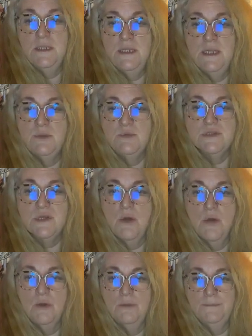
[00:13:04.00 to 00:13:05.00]
and he was
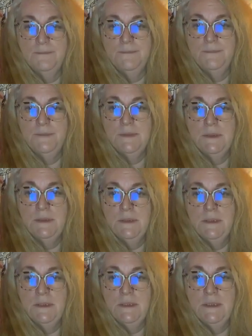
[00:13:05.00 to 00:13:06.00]
gone.
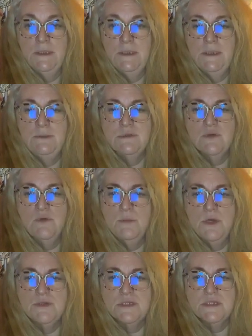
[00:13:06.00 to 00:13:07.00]
It was
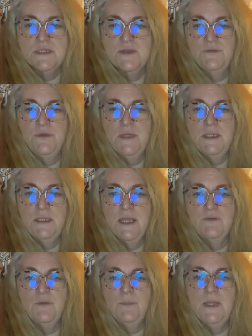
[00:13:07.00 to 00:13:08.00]
almost as if he'd
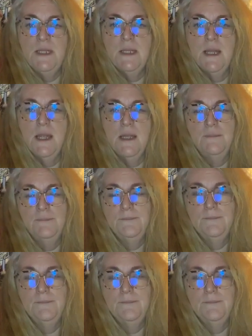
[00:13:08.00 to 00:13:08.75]
never been there.